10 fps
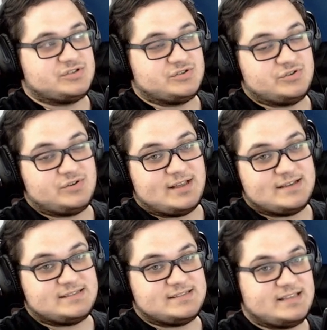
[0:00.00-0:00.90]

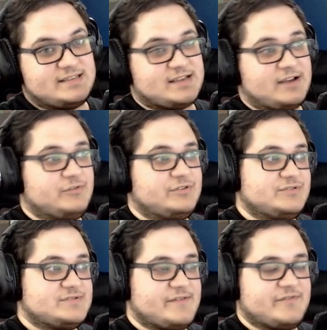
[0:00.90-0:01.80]
utilize these things. I only
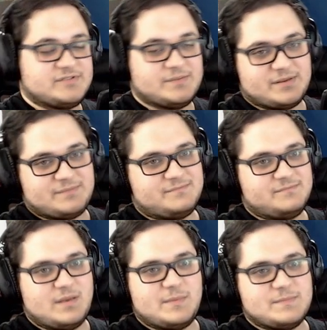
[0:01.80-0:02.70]
do stuff if something
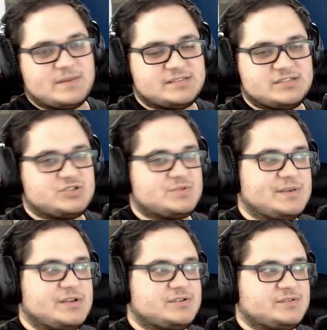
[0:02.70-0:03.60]
maybe messages
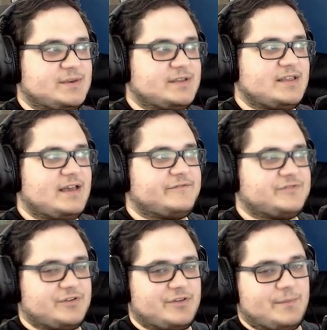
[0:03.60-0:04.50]
me or something like that,
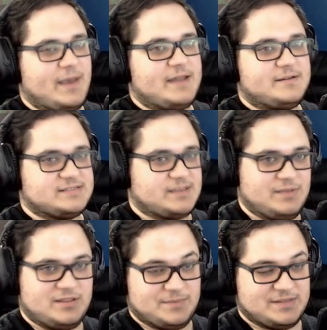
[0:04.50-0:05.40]
after they're mad because I
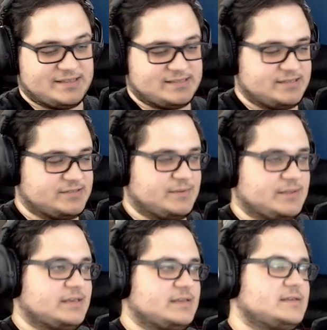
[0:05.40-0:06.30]
beat them at Destiny or something
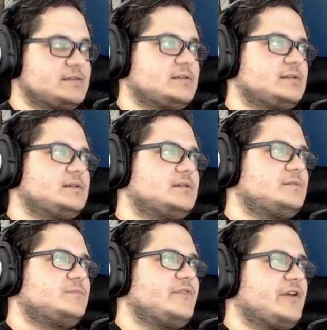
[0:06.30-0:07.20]
like that.
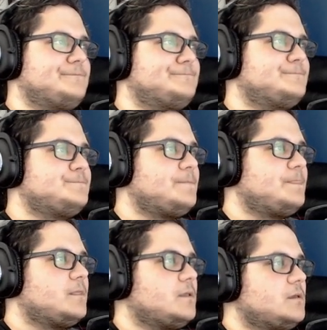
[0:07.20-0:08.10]
Moving on.
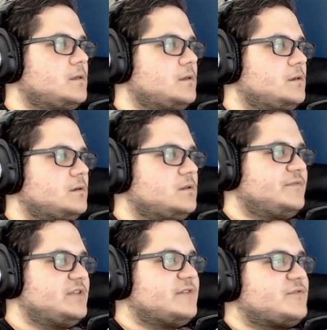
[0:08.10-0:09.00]

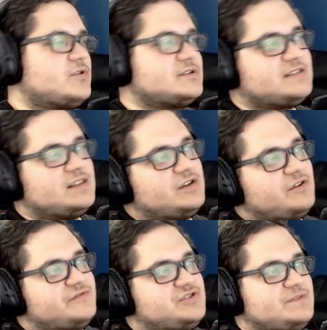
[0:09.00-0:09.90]
NVIDIA, of course, the leader
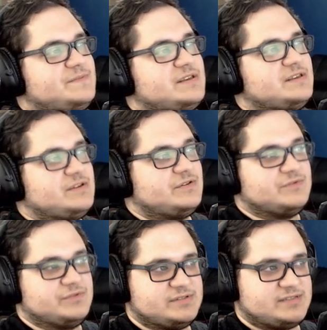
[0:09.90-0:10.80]
of
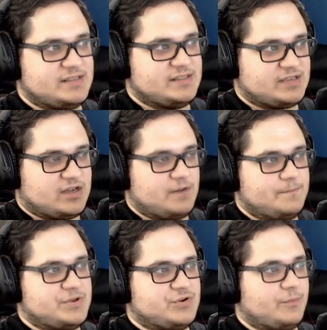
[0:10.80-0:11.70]
GPUs in the
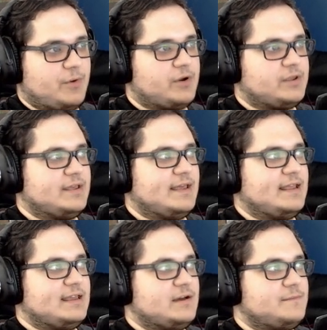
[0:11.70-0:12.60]
computer market, and
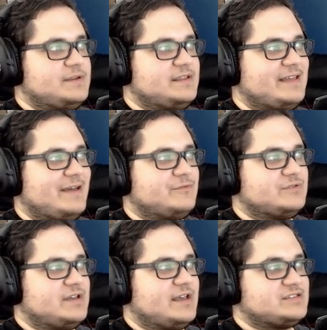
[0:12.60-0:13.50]
a company that
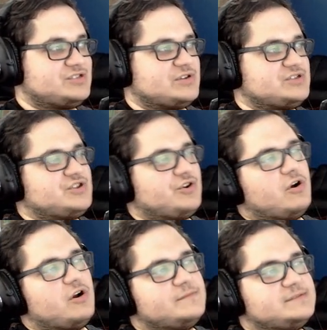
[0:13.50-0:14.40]
has stretched their
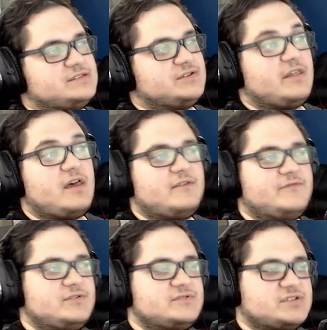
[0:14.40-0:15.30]
arms into other
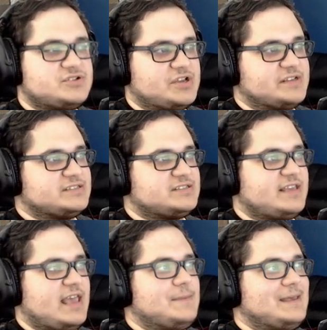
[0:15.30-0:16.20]
avenues such as
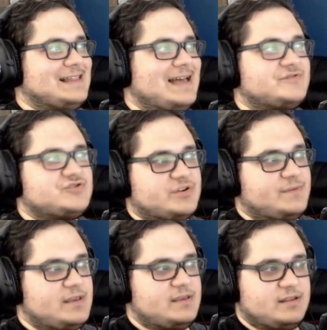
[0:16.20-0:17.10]
gaming, live
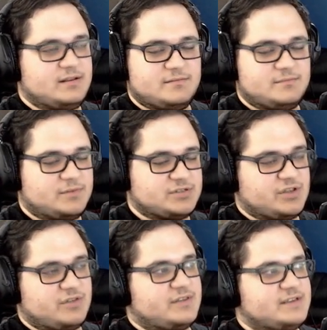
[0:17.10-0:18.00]
streaming, and much
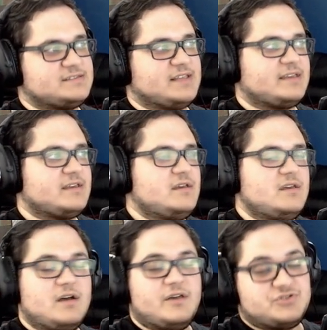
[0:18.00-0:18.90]
other things like
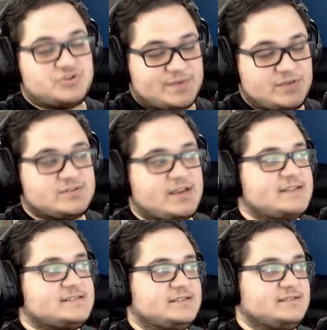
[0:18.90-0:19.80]
other GPU
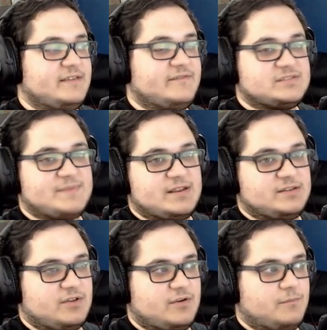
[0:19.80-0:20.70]
types, and they've
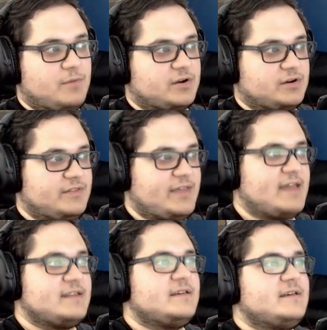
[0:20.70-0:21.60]
expanded their market on
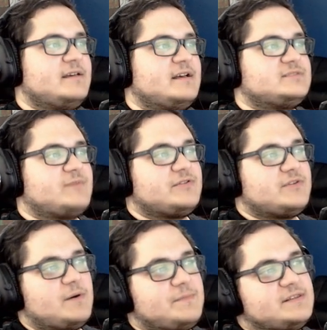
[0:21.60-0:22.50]
that, has brought
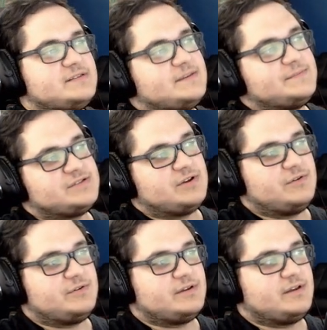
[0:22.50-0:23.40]
them up in this
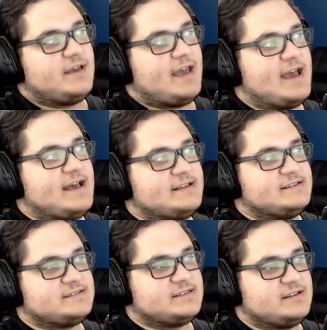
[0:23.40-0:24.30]
episode as